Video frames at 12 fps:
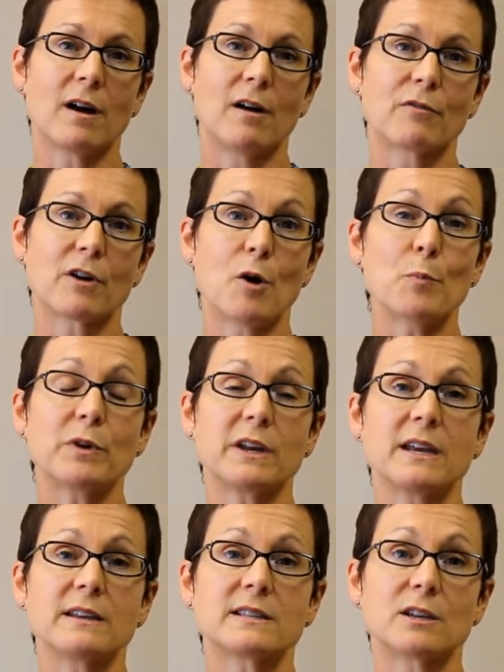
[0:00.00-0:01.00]
of
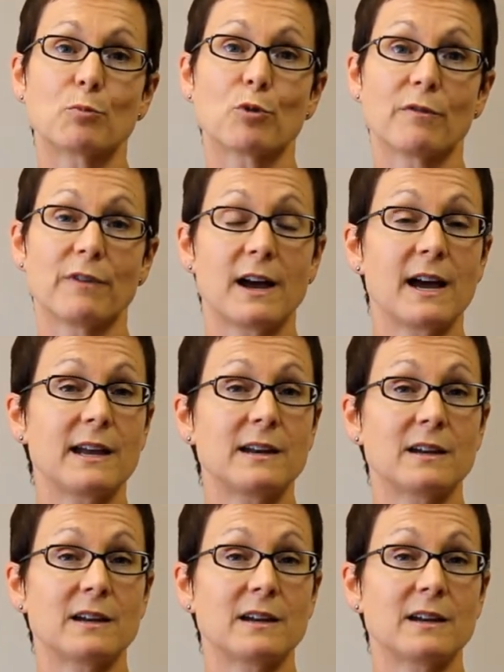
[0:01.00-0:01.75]
companies that provide